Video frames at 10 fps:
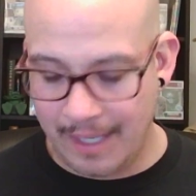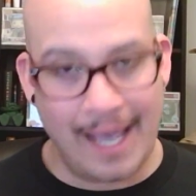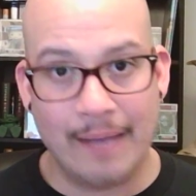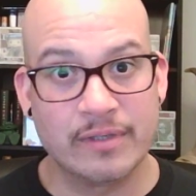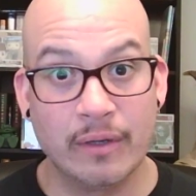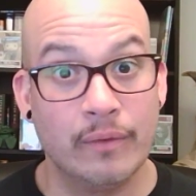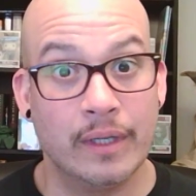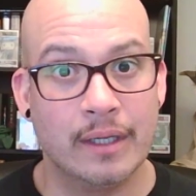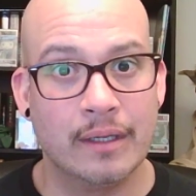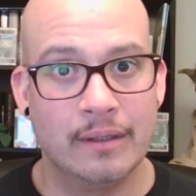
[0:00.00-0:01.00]

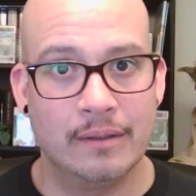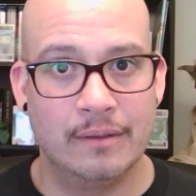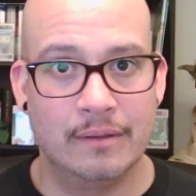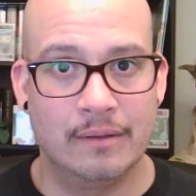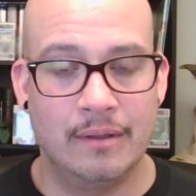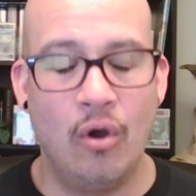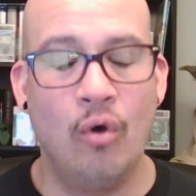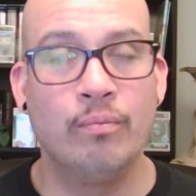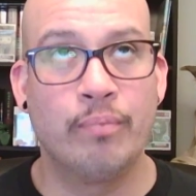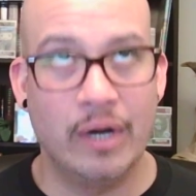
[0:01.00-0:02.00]
Absolutely.
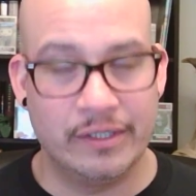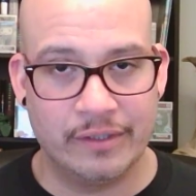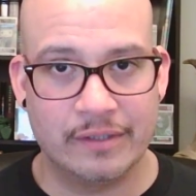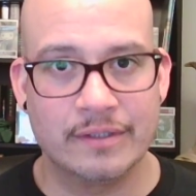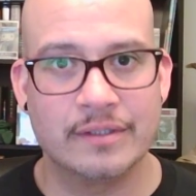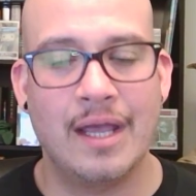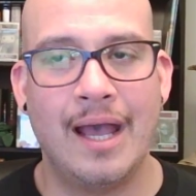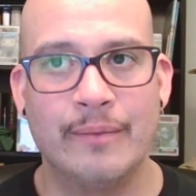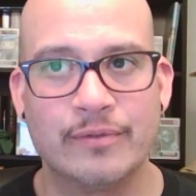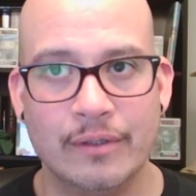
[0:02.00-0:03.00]
Own prejudices,
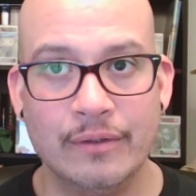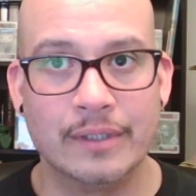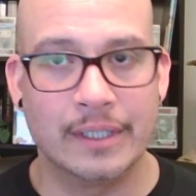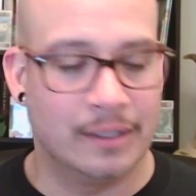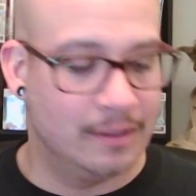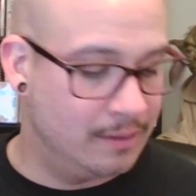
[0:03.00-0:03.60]
absolutely.